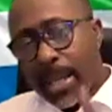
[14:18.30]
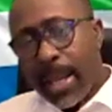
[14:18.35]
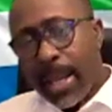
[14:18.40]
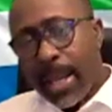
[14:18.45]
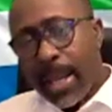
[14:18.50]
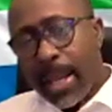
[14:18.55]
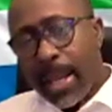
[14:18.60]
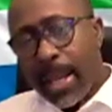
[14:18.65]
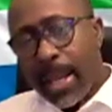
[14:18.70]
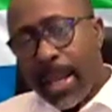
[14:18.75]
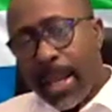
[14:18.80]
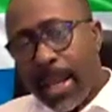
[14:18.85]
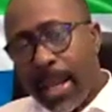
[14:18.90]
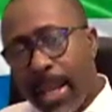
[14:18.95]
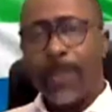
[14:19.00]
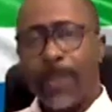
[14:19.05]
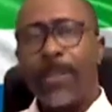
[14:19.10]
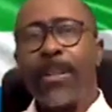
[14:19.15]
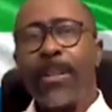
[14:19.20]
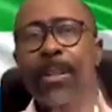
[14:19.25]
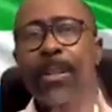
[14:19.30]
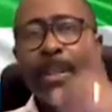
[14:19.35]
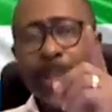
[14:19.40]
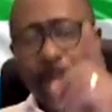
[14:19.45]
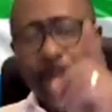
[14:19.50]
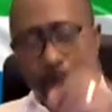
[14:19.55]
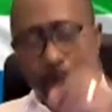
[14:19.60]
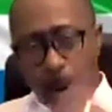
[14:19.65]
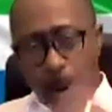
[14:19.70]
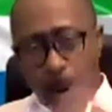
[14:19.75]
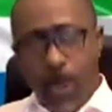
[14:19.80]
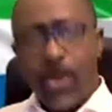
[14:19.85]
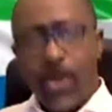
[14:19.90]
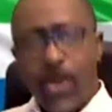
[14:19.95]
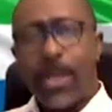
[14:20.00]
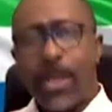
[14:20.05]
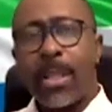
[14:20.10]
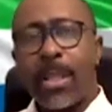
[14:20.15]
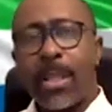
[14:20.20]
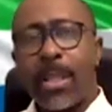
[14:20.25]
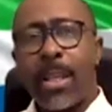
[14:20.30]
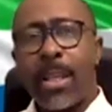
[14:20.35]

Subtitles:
But here is the thing. The whole